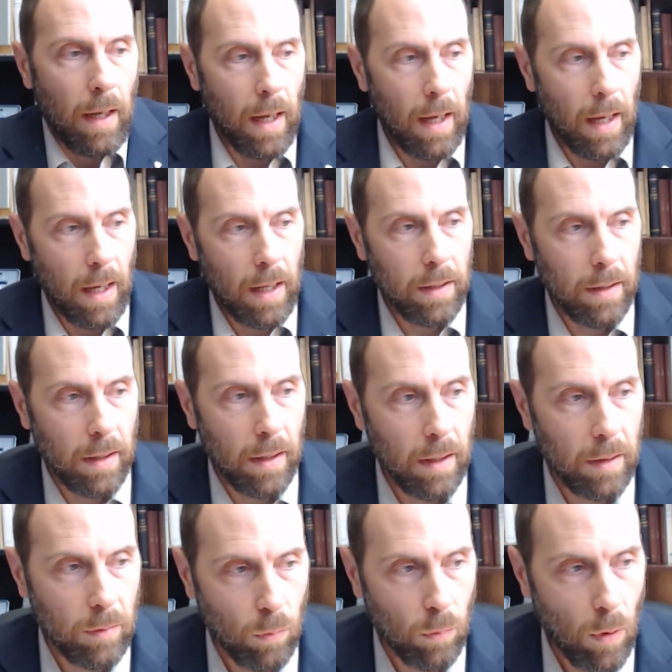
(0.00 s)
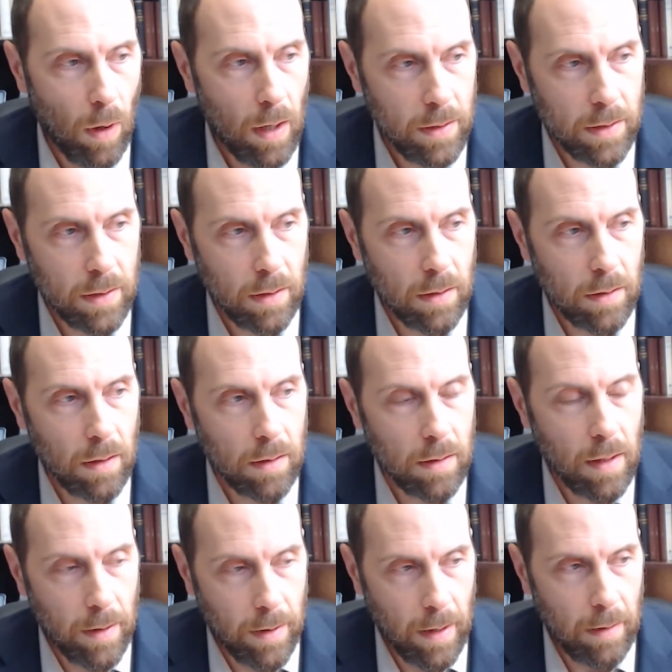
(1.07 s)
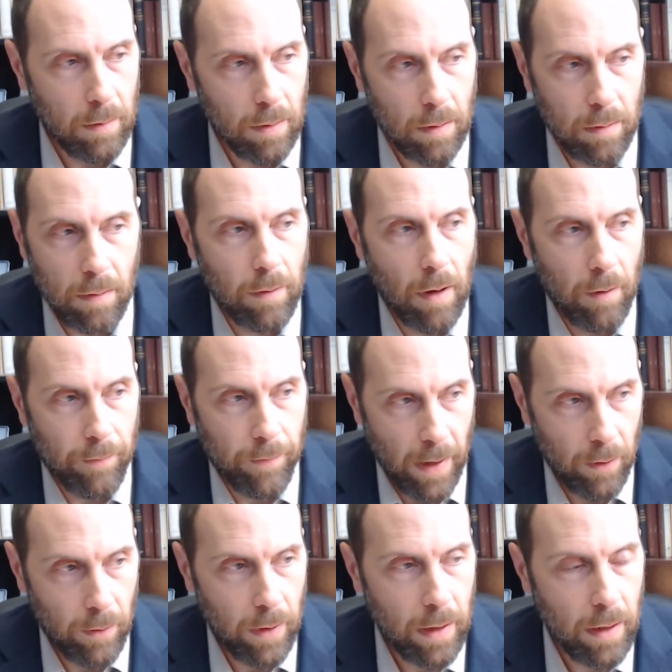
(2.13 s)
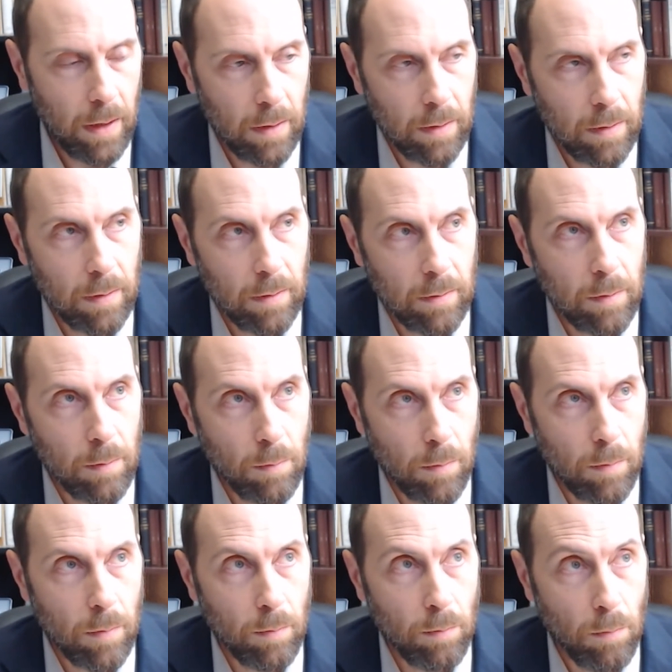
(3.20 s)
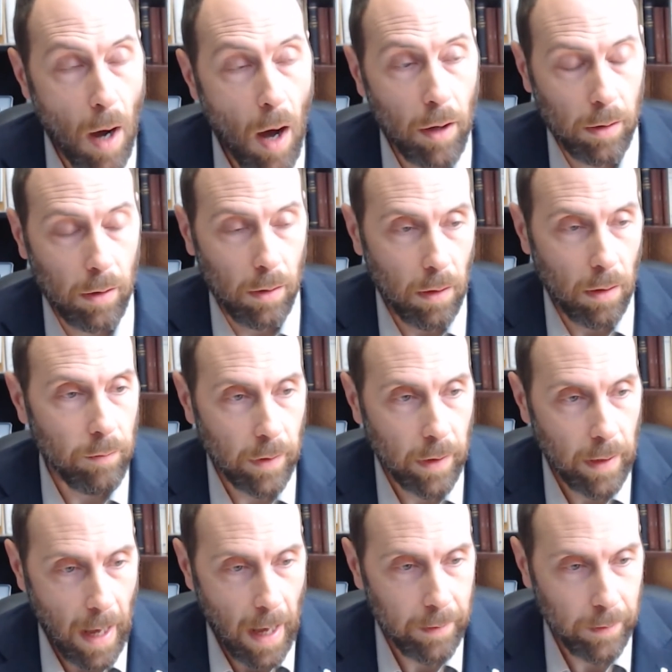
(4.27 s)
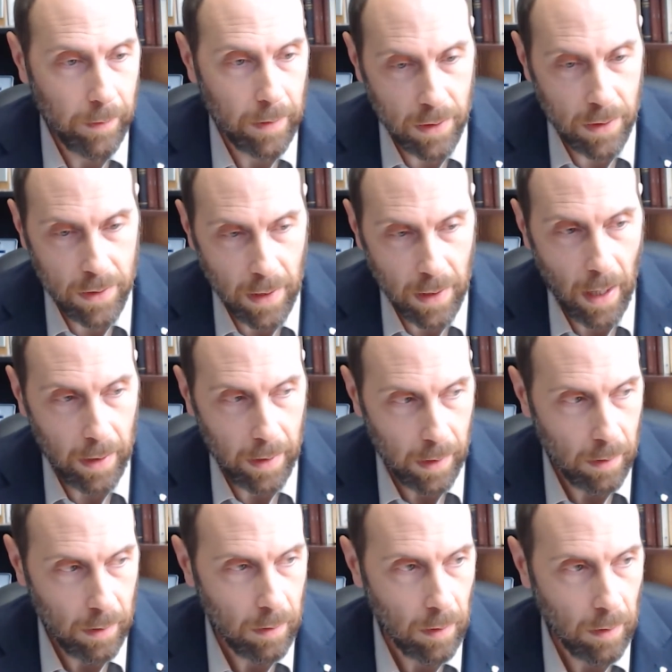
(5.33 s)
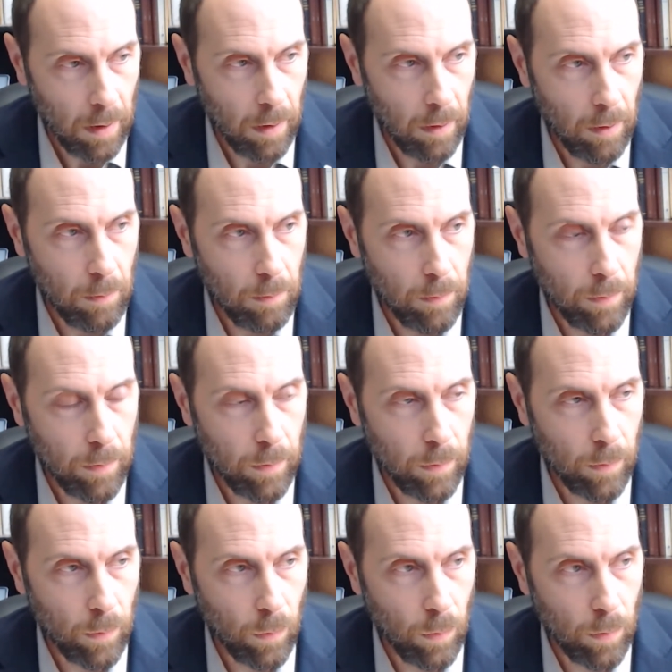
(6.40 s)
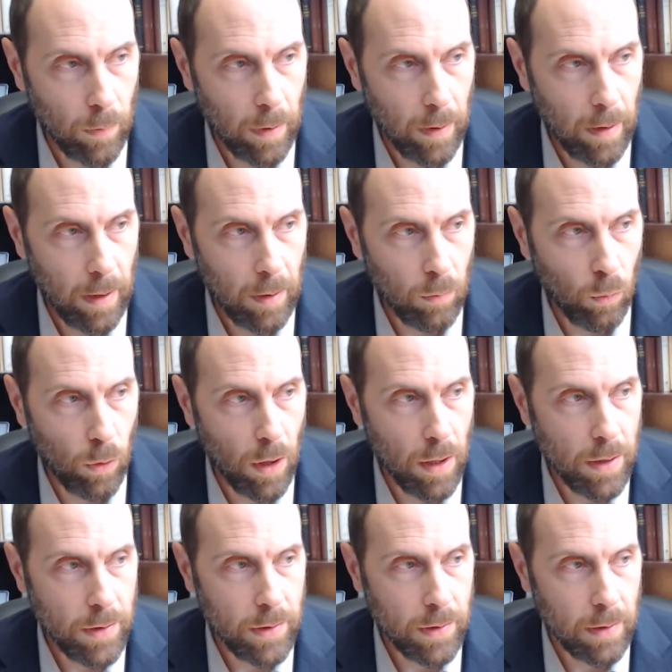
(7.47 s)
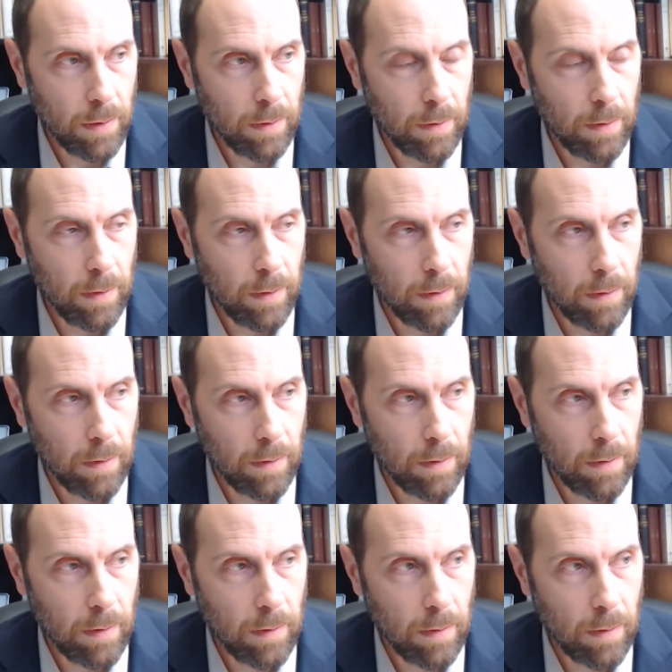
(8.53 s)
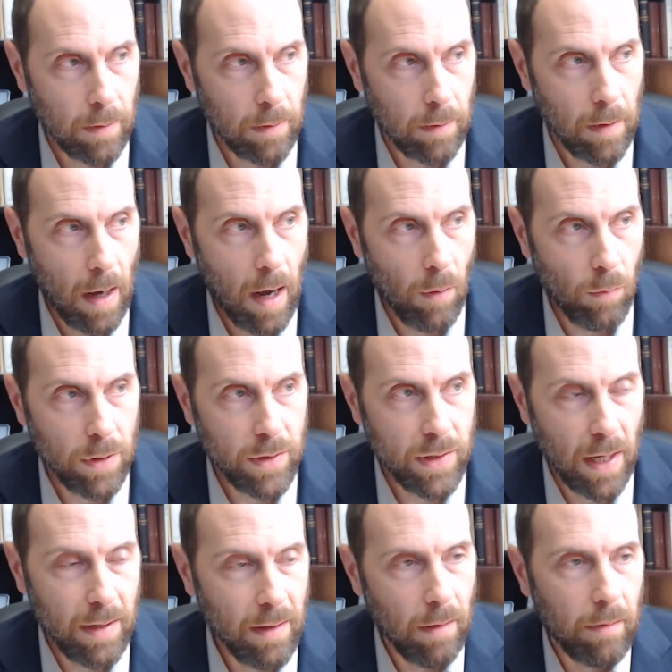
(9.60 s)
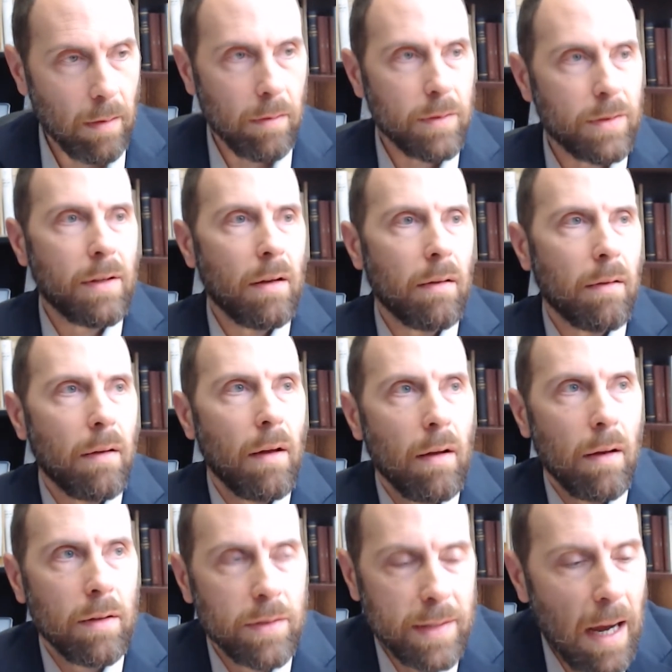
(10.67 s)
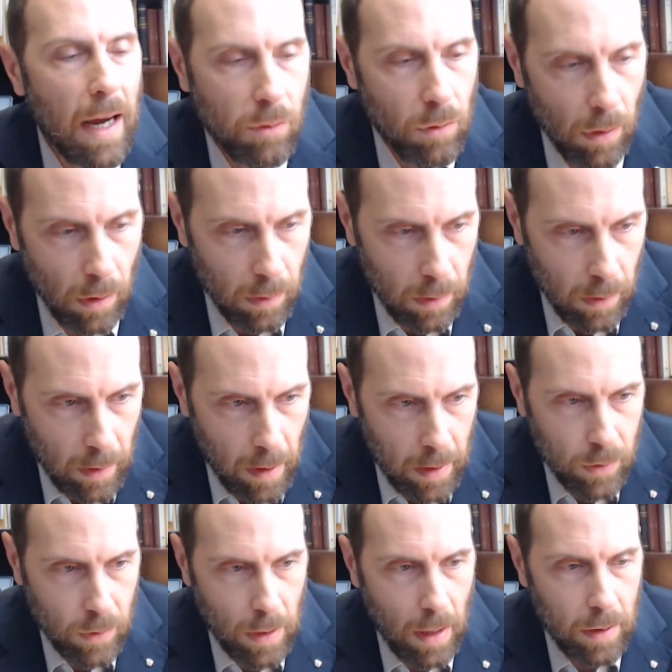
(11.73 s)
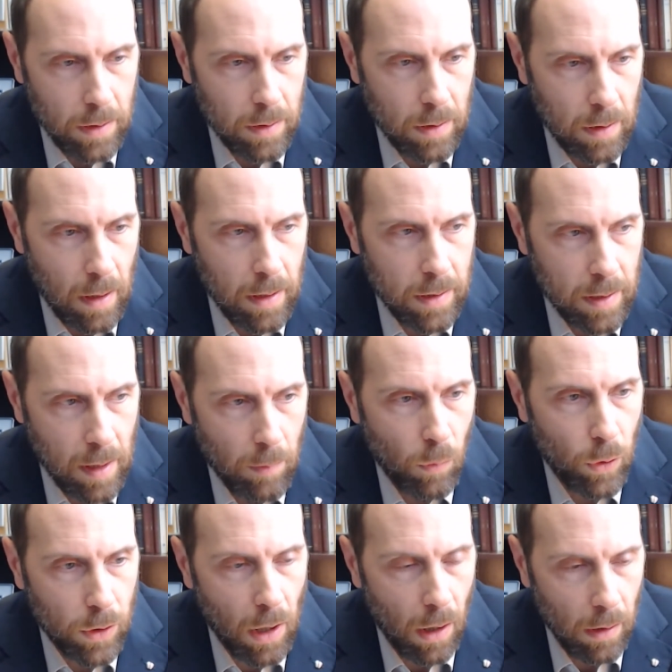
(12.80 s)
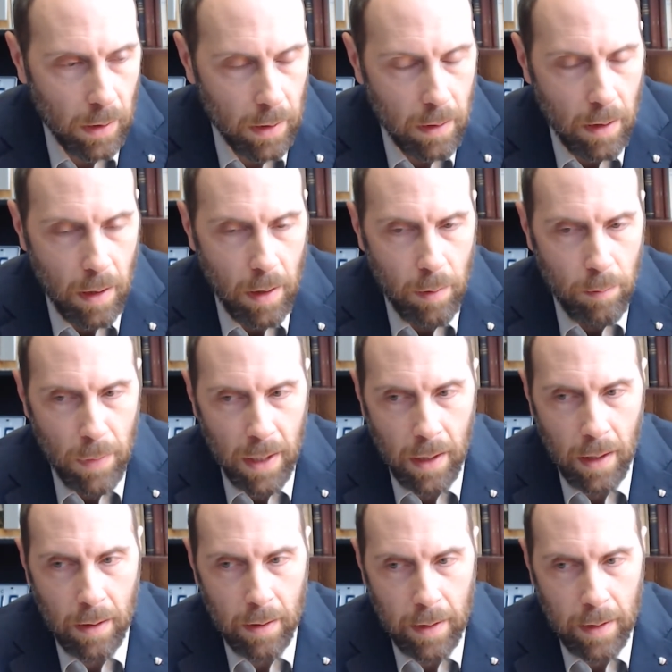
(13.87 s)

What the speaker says: And it was a very model of a Catholic society. It was, I would say, sacral, as some would call it, meaning